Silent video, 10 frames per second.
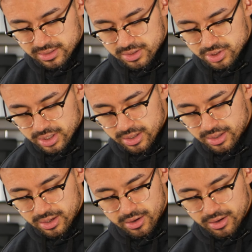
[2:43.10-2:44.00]
of chicken
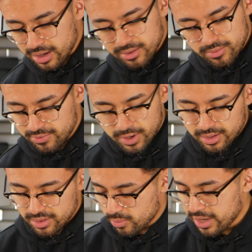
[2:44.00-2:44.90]
here, and
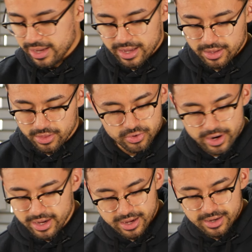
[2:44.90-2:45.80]
fuck the wet hand and the
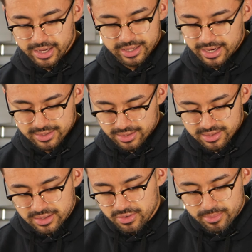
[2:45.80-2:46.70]
dry hand. I guess it
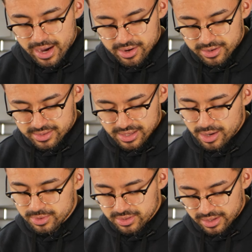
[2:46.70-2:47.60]
doesn't even matter because now
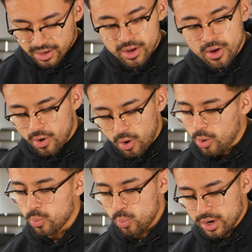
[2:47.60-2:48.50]
I'm just like
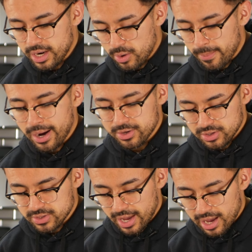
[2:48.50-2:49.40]
all one
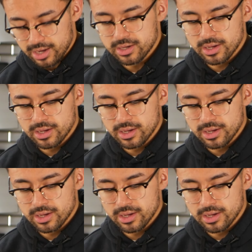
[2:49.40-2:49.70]
homogeneous hand.